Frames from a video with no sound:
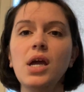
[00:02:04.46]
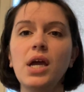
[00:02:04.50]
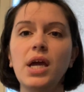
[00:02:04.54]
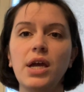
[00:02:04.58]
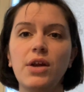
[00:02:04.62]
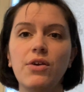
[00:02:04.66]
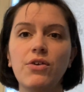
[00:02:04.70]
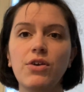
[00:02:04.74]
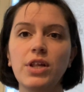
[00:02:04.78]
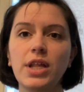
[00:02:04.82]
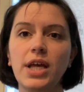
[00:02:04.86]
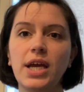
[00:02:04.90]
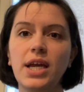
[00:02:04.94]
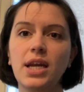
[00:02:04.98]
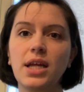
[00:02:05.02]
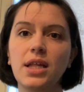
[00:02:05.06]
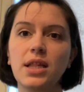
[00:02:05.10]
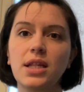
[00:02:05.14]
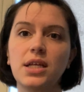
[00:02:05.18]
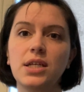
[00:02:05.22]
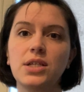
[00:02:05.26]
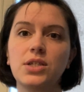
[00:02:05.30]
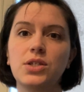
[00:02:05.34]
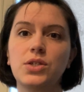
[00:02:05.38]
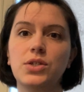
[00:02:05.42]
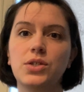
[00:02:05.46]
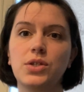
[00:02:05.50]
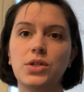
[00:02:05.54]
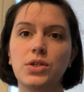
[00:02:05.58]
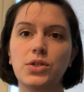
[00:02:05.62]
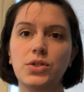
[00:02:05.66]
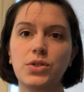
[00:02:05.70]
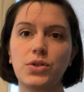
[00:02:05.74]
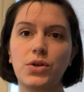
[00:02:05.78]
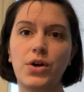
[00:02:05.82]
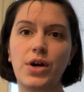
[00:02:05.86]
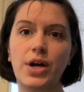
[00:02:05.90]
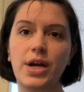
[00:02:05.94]
In relating this
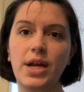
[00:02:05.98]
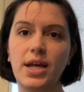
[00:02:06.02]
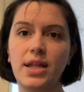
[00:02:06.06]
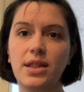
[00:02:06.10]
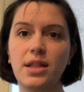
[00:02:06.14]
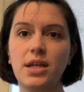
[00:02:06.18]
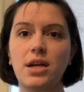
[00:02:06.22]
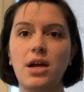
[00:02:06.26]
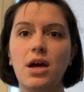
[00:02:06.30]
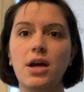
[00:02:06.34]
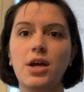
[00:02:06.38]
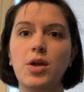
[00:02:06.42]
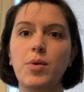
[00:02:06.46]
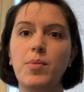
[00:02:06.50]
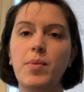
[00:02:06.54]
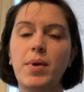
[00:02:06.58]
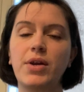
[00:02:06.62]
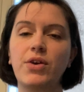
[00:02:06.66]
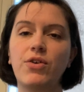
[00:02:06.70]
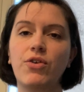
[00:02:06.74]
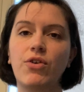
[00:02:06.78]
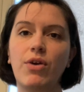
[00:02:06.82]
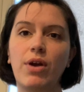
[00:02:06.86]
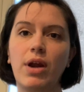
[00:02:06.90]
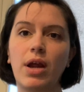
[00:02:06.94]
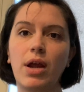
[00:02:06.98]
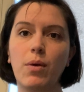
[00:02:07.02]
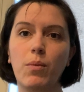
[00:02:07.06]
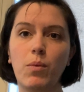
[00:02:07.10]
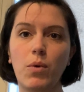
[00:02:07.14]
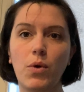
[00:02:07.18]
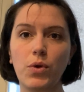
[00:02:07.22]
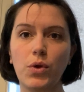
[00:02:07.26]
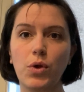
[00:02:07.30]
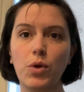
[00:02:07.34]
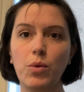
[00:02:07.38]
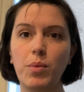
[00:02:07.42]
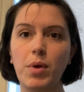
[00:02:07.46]
story in the documentary,
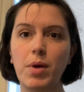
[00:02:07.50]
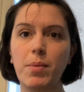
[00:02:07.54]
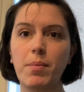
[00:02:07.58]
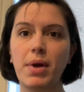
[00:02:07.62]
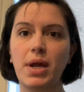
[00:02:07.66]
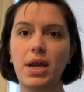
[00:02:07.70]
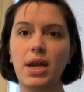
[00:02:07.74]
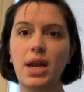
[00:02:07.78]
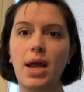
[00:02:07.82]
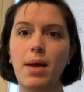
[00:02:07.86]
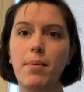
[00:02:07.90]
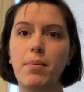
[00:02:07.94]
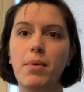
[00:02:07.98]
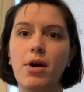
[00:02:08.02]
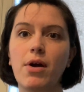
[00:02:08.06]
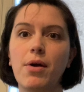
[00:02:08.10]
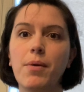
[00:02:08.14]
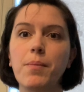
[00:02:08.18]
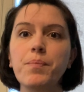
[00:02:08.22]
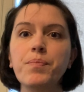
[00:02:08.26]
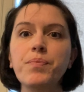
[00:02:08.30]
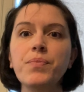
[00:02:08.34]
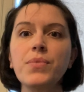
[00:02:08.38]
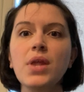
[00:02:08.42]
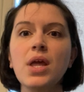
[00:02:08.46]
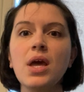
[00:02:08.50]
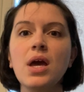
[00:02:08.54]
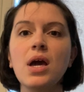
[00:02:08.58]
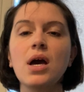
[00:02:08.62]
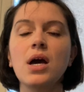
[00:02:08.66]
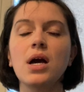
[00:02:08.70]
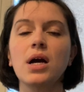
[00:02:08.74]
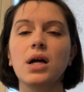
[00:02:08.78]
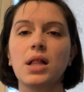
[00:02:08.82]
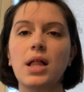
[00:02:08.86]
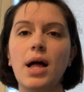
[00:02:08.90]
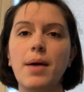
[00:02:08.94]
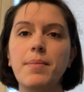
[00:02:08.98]
Won't You Be My Neighbor,
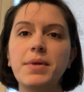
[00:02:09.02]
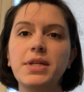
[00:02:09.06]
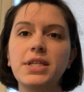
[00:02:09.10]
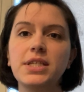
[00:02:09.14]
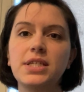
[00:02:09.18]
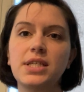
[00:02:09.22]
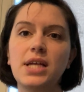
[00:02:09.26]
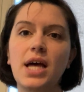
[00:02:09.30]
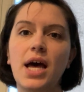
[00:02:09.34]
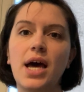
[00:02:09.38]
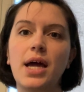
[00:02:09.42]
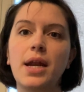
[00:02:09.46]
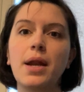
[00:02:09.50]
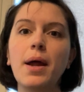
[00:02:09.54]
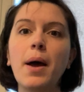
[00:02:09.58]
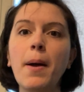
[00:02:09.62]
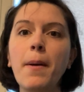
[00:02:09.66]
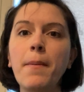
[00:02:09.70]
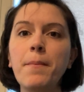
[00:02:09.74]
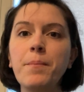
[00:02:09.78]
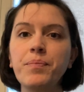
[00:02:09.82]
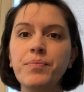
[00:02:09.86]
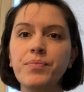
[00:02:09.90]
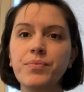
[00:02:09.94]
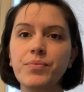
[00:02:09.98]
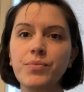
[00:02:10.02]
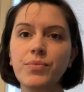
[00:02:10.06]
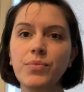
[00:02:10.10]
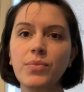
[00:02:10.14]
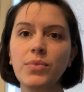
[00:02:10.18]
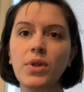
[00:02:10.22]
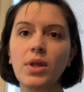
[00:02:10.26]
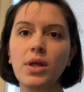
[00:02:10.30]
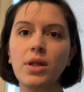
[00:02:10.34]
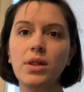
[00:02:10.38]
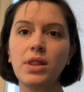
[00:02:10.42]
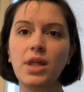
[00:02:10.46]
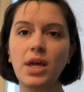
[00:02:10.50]
Clemmons said,
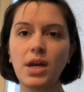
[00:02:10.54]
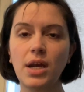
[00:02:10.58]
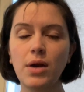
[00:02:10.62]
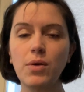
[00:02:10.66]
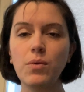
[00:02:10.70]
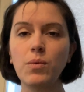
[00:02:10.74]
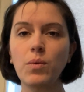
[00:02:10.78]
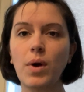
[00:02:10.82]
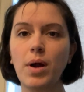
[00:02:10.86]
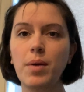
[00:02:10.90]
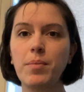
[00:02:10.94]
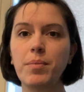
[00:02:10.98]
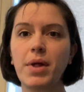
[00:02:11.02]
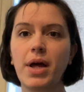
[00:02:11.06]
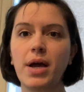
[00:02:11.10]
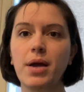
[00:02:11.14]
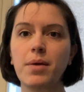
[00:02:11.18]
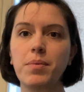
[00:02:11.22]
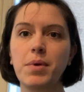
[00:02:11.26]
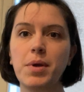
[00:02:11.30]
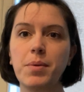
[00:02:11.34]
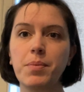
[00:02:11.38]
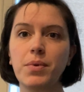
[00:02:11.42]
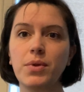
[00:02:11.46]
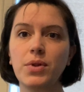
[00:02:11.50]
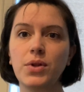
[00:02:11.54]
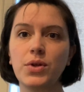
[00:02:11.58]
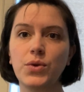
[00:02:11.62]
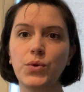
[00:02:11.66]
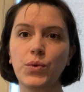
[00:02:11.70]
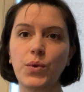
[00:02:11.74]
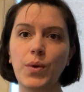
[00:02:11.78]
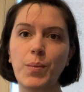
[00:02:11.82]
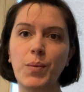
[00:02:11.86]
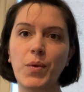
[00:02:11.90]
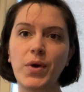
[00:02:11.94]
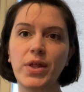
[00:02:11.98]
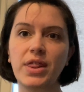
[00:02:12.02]
they didn't want black people to
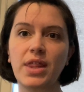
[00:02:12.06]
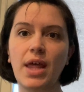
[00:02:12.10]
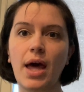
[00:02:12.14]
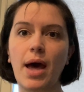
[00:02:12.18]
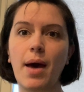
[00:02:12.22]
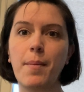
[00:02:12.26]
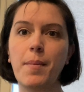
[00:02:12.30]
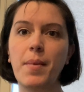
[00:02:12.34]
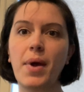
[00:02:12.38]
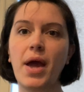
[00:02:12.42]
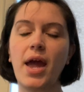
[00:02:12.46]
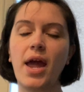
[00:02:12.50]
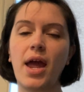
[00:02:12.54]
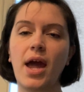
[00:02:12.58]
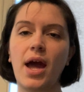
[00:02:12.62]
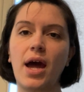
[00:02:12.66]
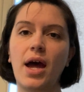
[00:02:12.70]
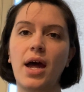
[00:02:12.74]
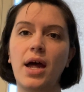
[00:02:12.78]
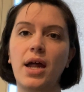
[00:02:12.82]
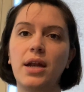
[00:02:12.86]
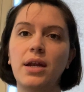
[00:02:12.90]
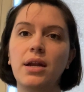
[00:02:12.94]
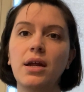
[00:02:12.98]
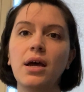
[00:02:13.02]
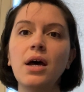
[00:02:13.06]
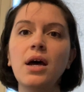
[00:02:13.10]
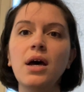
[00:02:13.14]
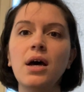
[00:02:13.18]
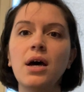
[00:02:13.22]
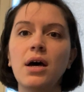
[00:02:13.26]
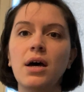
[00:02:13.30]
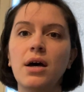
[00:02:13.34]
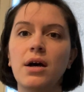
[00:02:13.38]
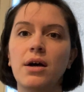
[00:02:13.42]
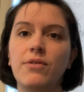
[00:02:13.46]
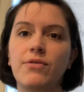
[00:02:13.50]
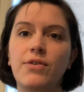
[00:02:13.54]
swim with them, and
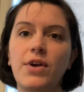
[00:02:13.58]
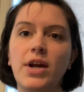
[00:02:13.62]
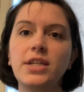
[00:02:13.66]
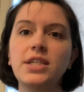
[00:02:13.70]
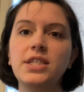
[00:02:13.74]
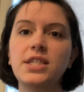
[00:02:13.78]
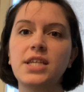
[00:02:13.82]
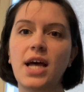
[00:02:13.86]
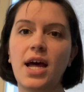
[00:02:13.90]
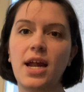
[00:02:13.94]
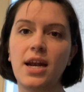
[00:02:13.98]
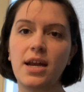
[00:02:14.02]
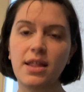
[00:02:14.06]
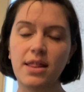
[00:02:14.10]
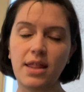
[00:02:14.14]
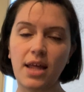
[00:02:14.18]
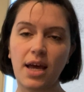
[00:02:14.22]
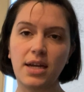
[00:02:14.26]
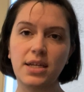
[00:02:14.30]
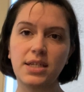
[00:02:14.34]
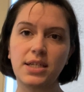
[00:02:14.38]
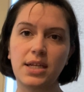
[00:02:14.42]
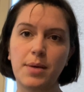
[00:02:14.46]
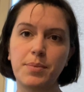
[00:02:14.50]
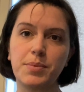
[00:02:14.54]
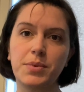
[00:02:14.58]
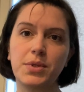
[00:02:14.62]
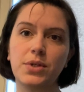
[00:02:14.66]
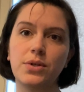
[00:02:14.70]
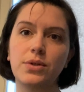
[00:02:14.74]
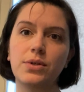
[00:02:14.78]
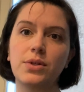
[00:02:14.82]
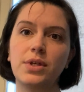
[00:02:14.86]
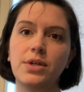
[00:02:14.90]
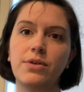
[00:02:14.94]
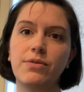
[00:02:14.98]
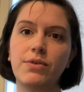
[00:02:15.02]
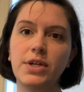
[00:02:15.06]
Fred said, that is
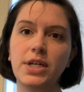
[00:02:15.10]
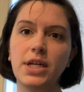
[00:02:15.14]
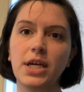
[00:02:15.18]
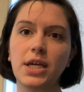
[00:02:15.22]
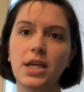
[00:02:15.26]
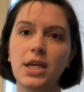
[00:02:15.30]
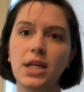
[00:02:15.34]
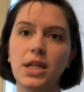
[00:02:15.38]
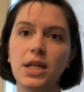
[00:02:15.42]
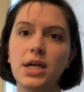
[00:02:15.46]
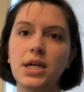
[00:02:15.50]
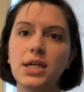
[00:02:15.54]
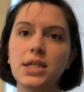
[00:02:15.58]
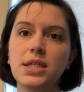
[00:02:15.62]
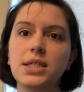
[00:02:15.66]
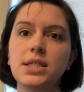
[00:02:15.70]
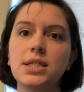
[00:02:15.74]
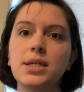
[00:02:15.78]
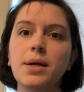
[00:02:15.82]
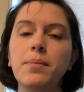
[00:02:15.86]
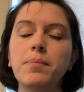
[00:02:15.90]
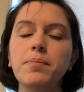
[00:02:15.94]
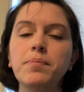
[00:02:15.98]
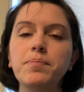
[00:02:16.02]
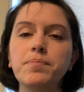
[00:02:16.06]
absolutely ridiculous.